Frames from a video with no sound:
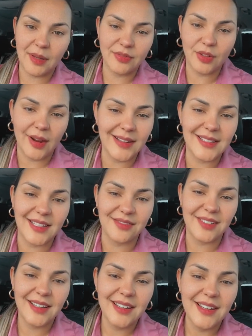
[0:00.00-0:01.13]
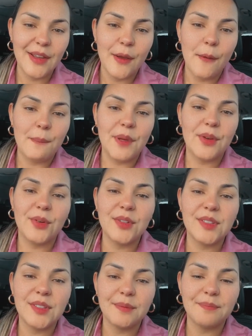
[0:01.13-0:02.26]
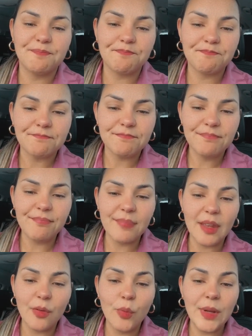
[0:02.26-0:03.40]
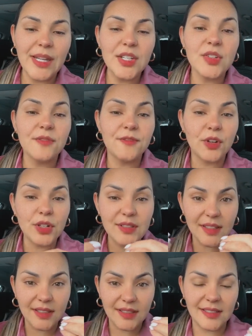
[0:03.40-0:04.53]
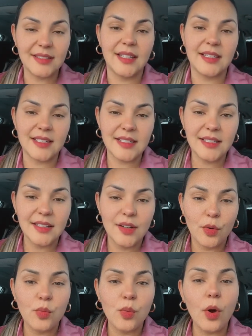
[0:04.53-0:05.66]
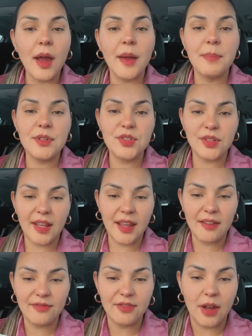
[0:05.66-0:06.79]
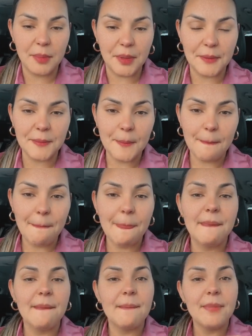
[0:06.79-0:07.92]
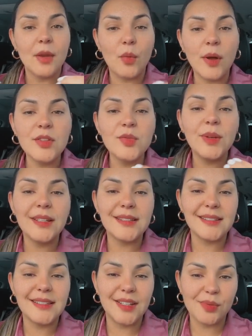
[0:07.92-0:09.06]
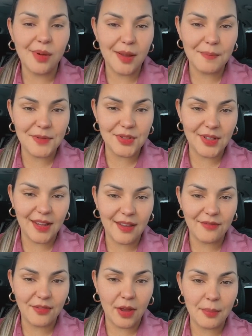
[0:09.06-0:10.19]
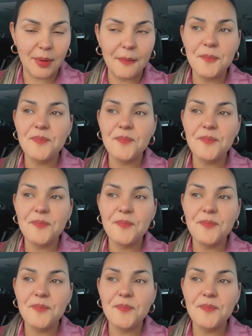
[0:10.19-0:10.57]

Flora, because we need to first understand what happened to the hair fiber. Once we understand what happened to the hair fiber,